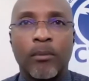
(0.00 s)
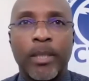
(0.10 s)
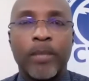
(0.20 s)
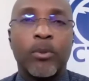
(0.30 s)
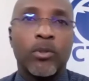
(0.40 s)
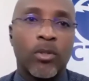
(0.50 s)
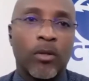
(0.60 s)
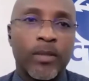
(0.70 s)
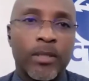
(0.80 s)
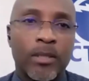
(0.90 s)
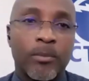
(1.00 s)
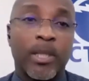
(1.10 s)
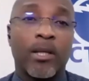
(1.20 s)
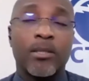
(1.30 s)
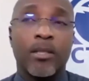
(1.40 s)
many post offices,
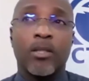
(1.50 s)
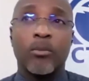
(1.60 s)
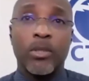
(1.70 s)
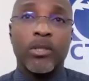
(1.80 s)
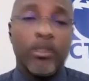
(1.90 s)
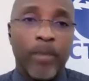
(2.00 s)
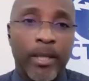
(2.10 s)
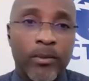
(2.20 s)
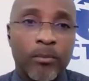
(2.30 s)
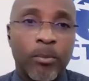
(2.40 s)
because they're community-based,